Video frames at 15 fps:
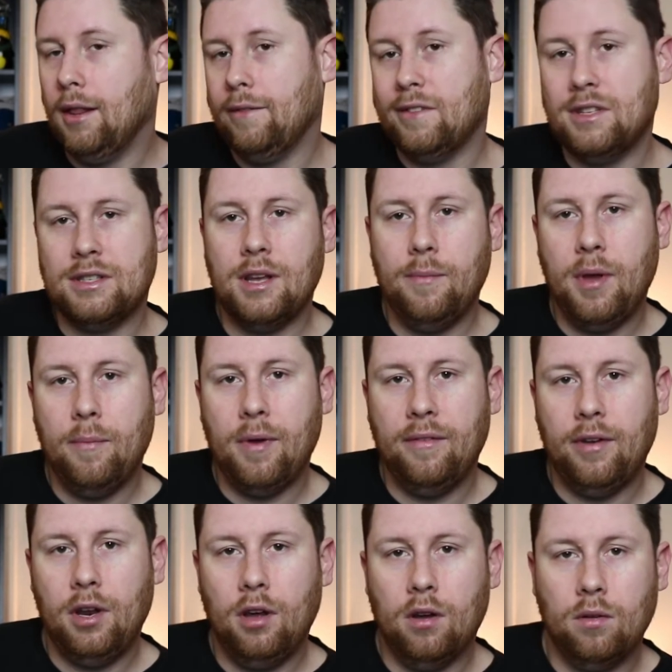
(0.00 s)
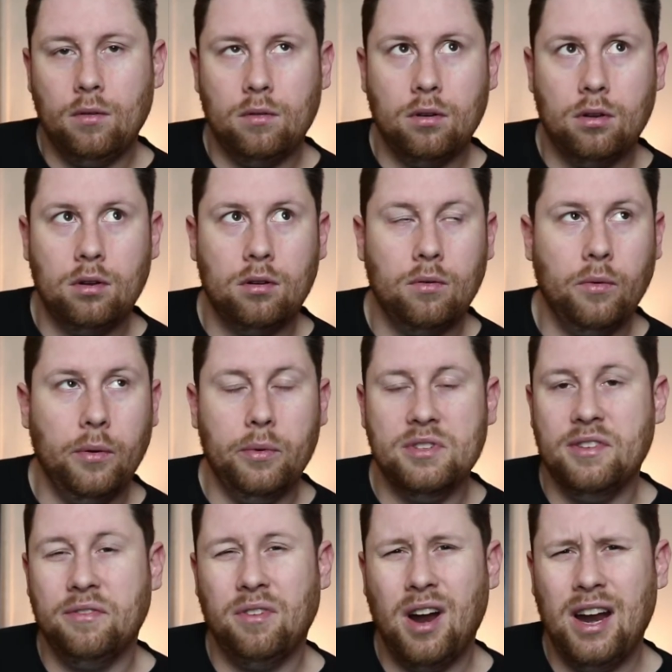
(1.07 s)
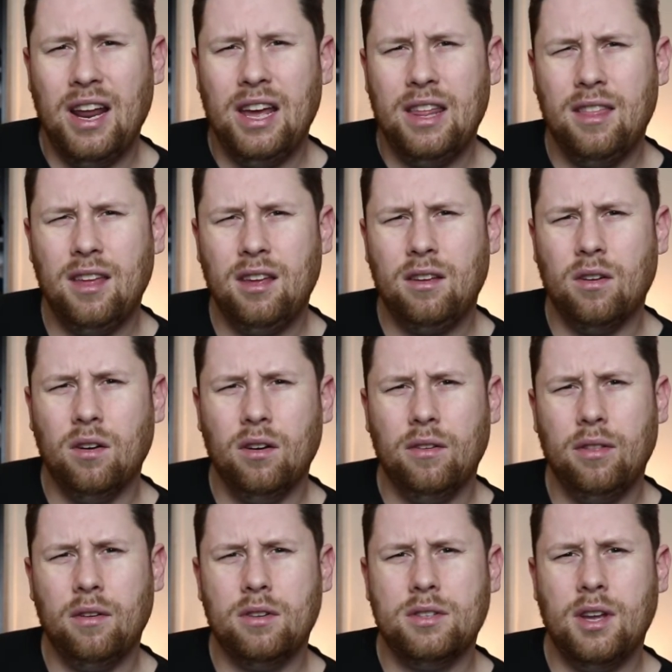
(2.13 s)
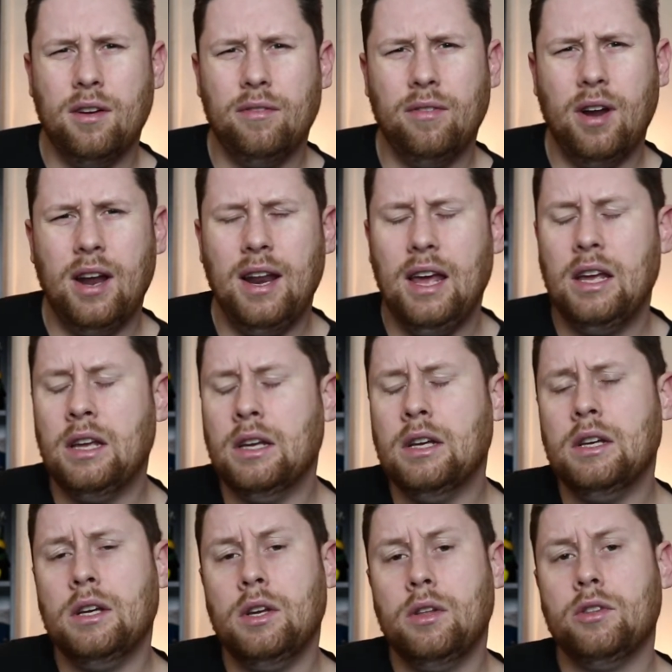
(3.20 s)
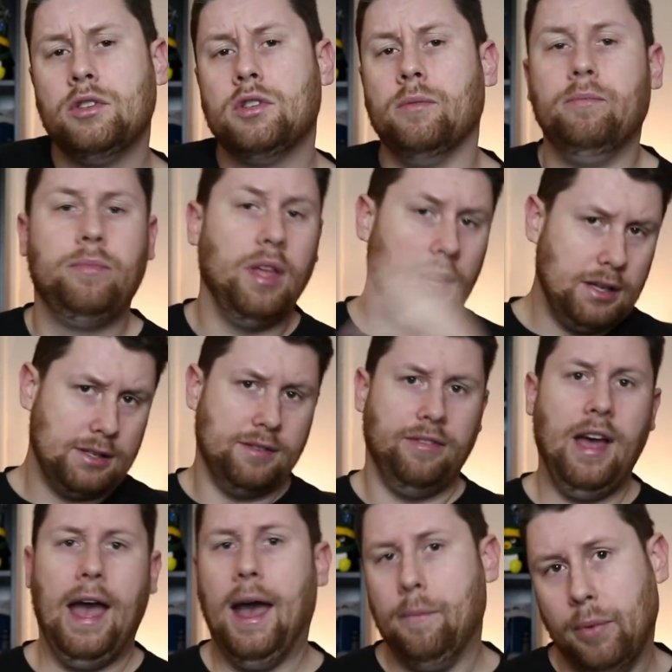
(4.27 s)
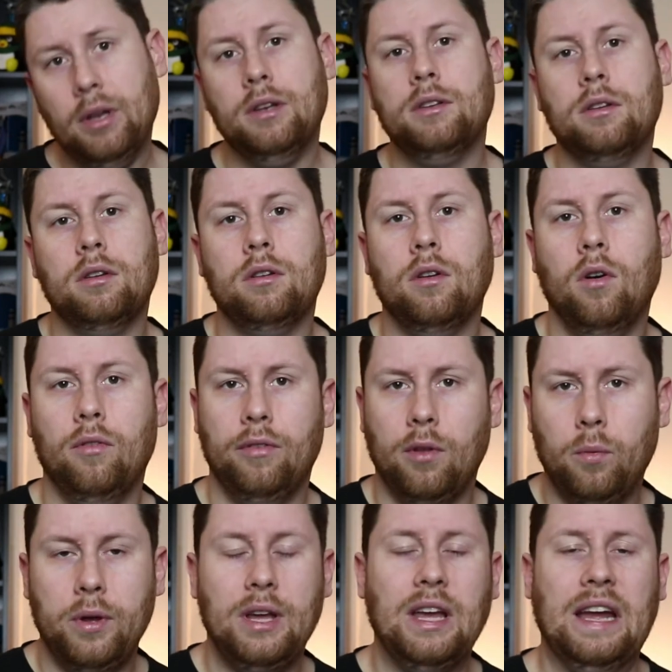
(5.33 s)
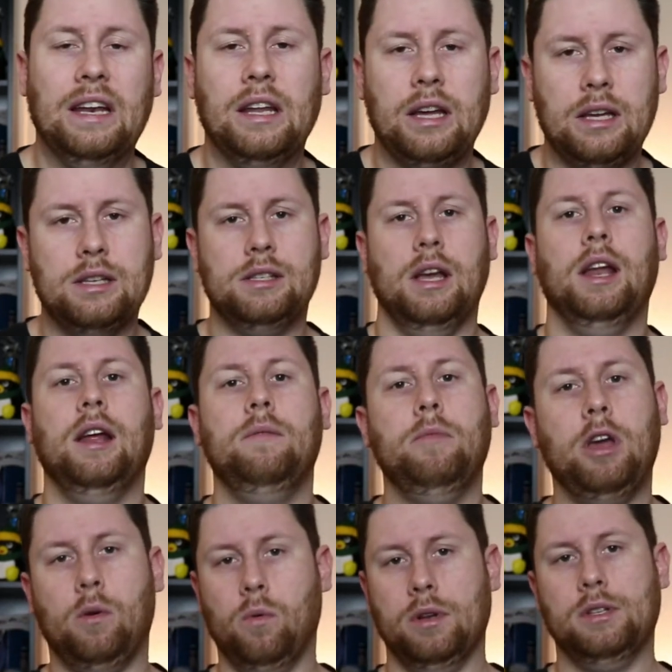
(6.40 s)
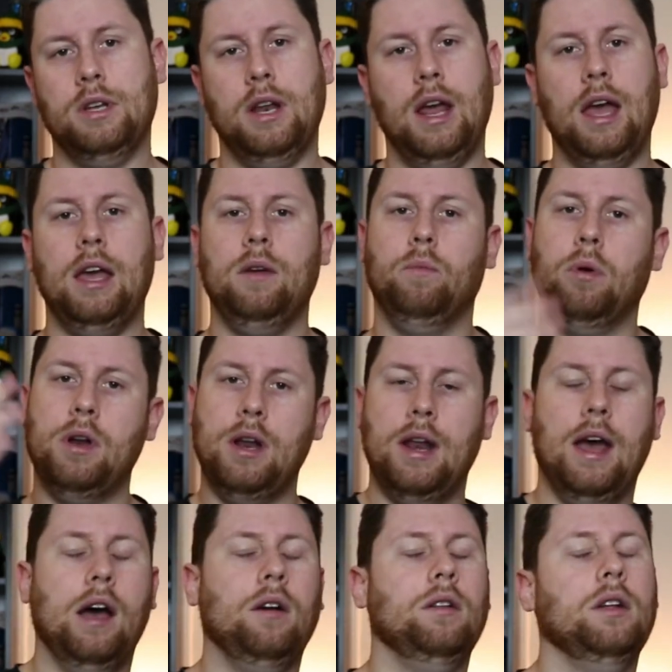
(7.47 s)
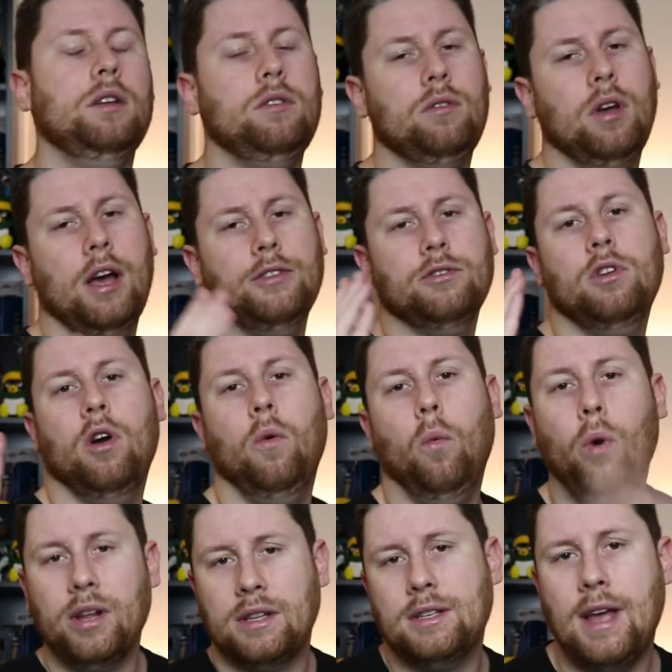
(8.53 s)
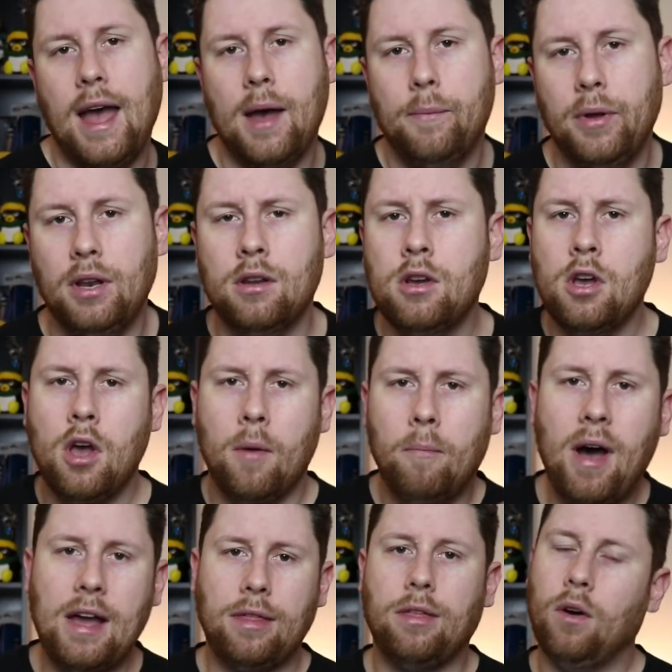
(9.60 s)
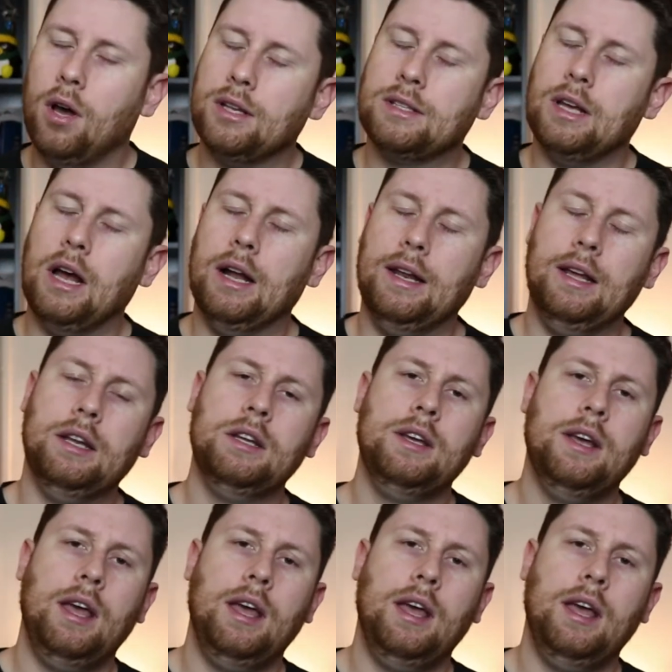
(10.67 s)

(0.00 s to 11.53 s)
since I made my video, when was it, Friday, I think, or Thursday or Friday, some things have happened over the weekend. Like I said, I'd make one today, put it out, let you guys know what's happened, my thoughts on it,